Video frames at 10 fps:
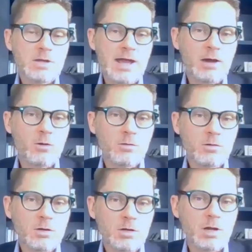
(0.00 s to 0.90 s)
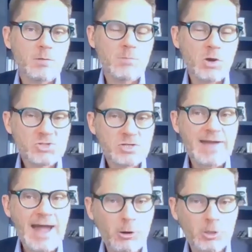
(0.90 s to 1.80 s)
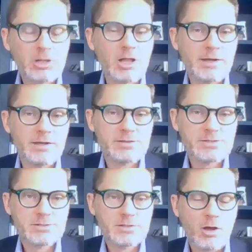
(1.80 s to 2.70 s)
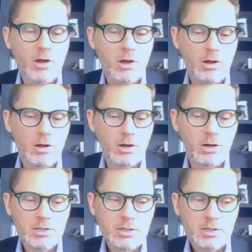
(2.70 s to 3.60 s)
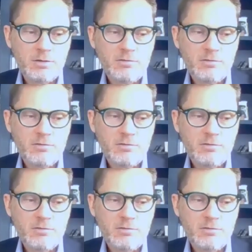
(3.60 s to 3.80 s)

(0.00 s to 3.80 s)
Now, most of our clients are